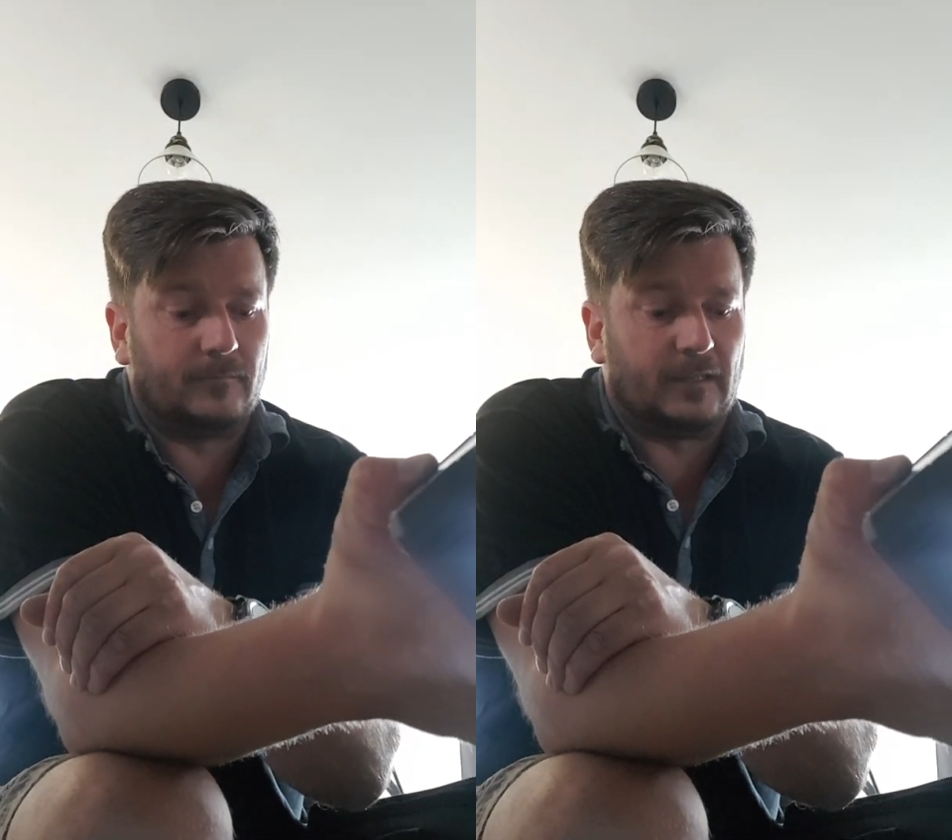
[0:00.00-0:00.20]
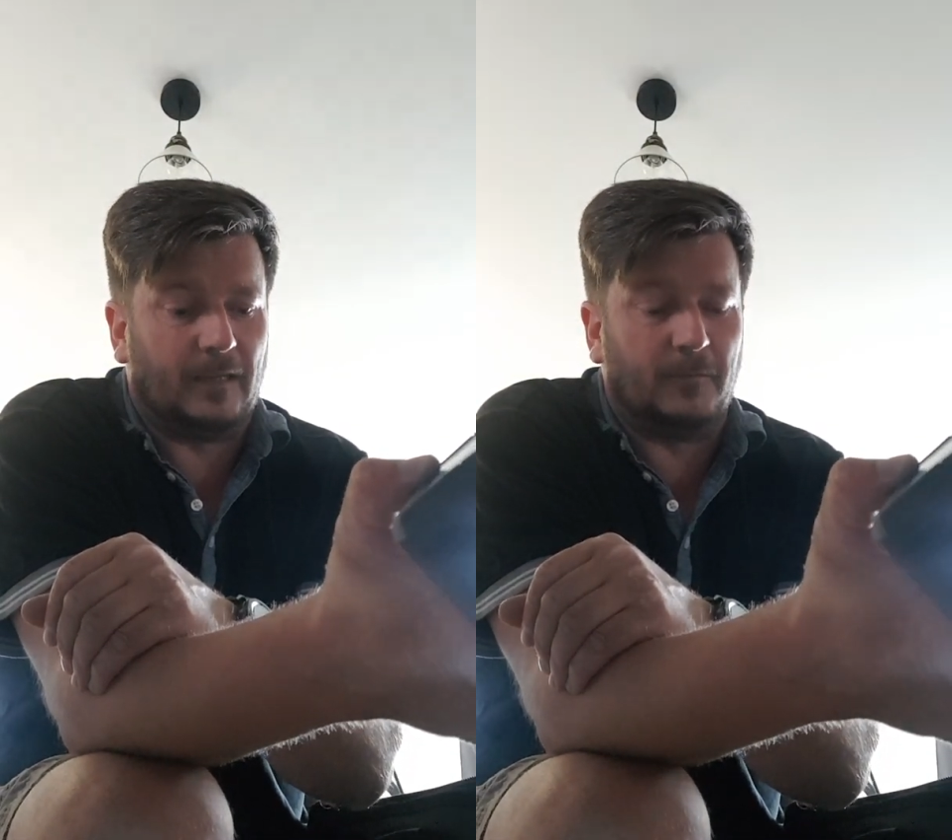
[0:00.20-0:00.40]

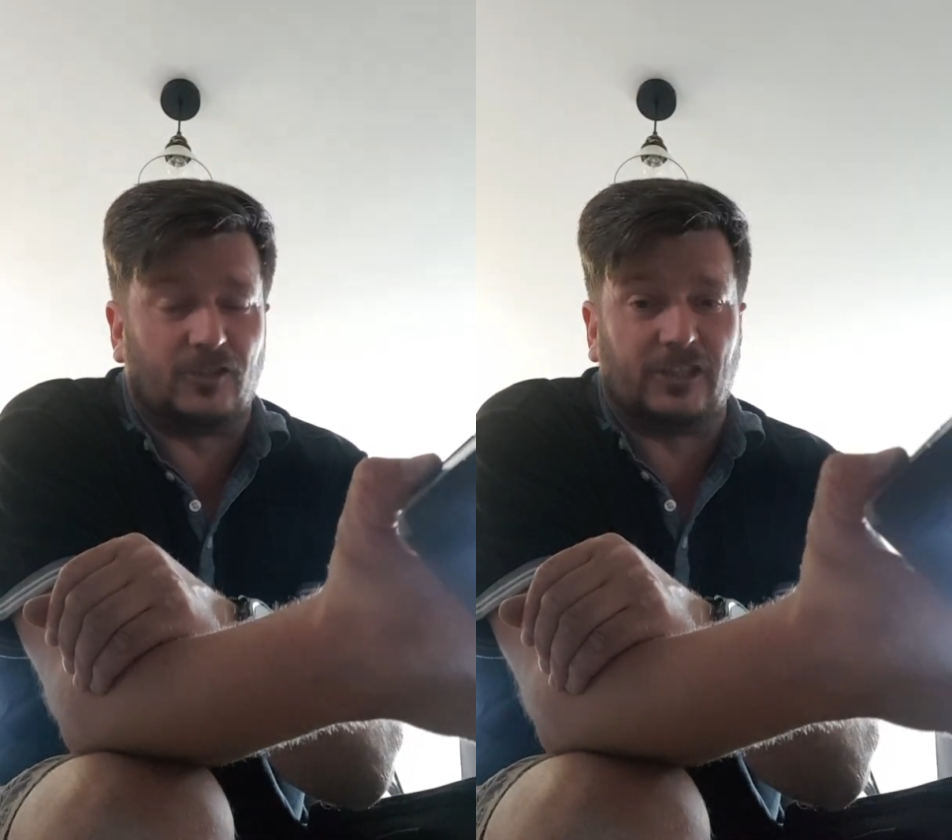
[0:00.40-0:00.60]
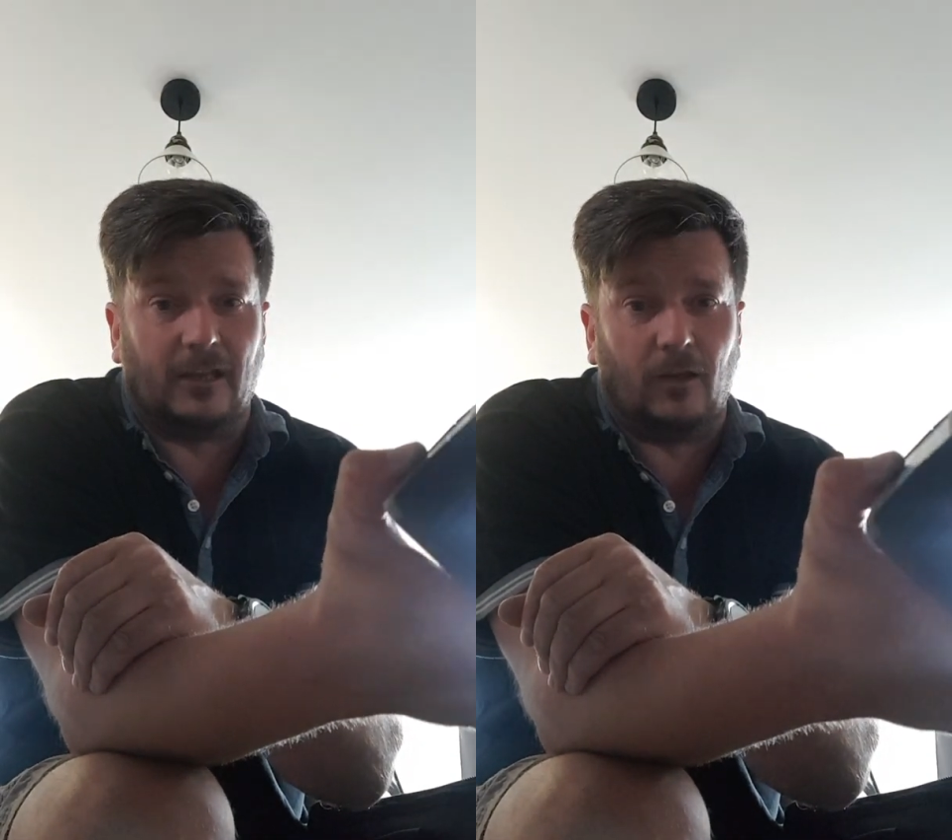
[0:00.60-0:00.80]
keep the
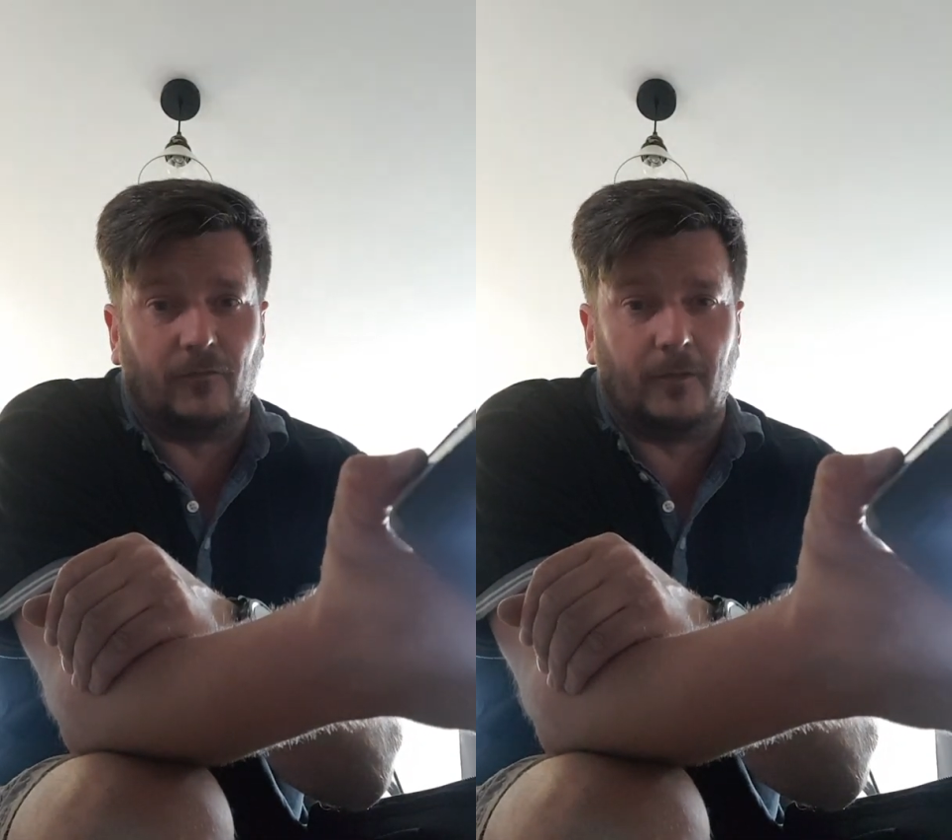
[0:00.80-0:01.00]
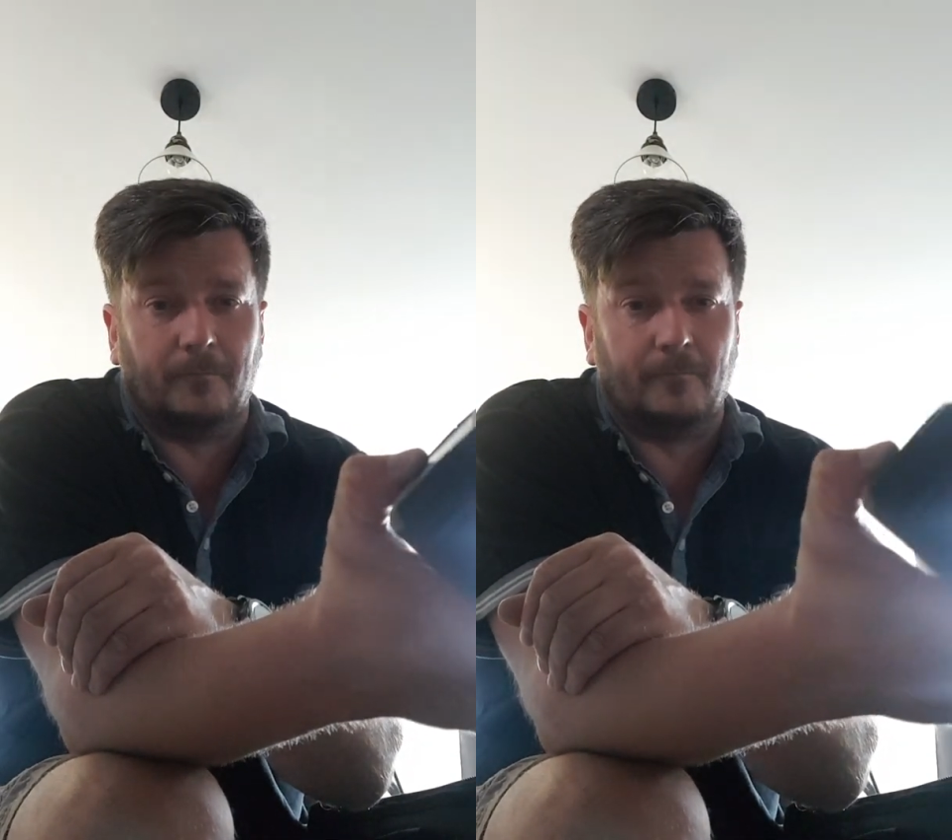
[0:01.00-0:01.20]
chill off
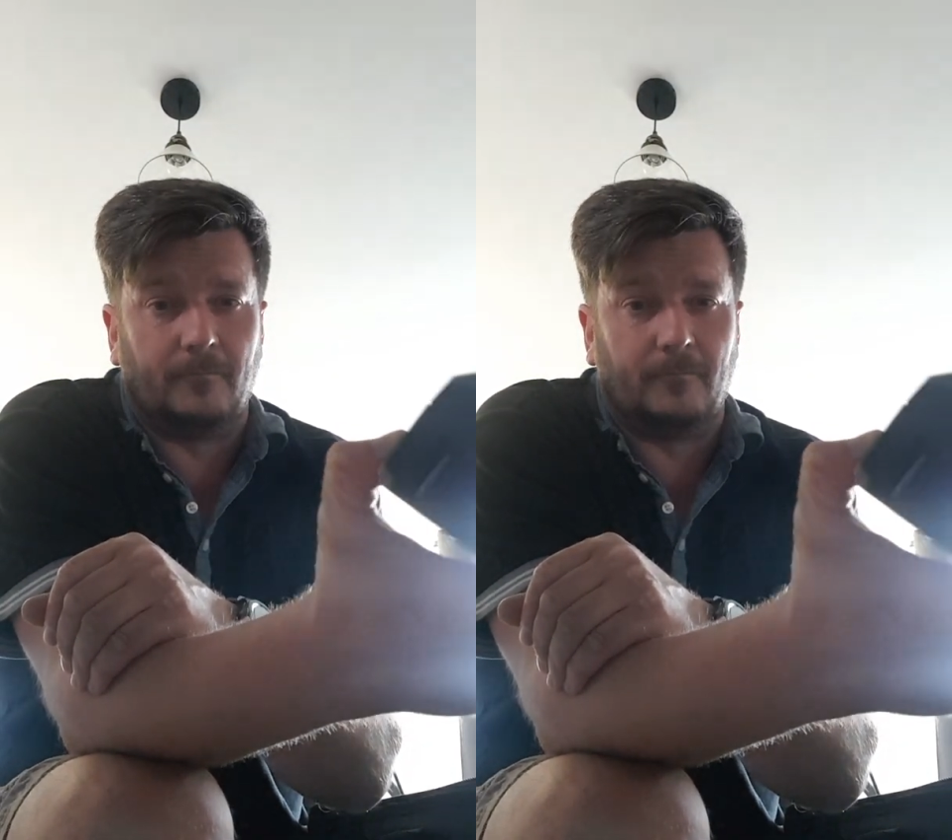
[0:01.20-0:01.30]
them,